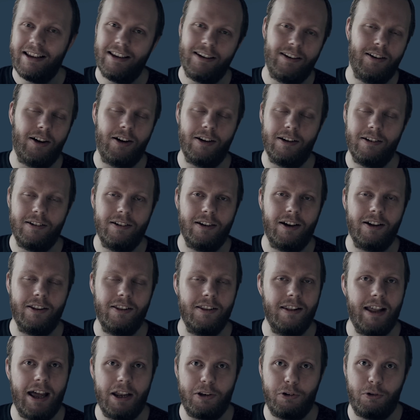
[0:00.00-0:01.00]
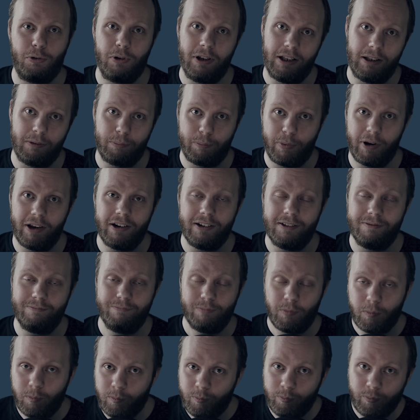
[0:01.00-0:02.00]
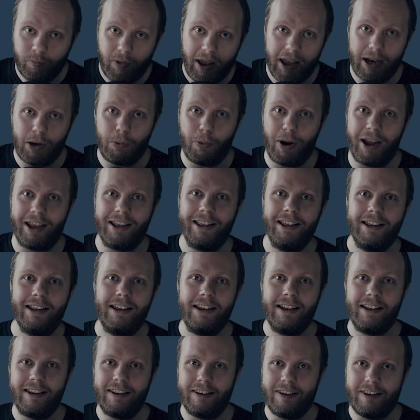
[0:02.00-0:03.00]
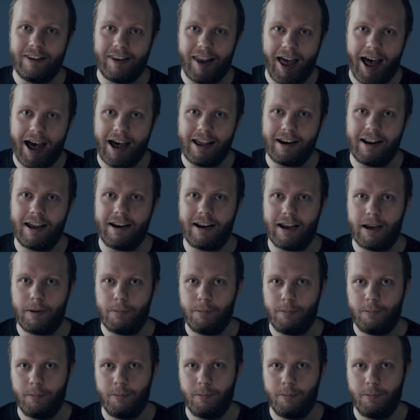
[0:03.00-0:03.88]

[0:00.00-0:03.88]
not that trill, but anyway, lärare.